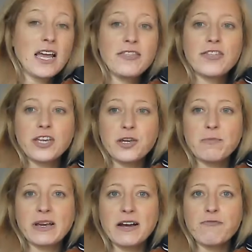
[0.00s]
that you
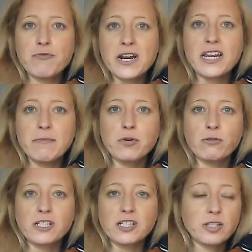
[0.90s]
become really
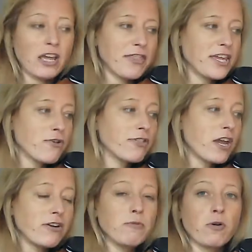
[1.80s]
important. I think you're the
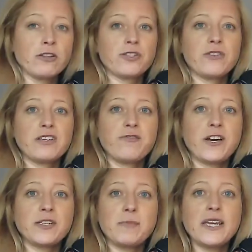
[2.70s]
only ones on this
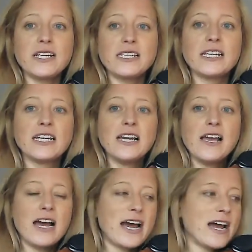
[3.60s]
first beat,
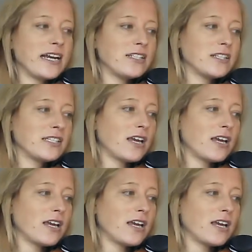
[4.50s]
and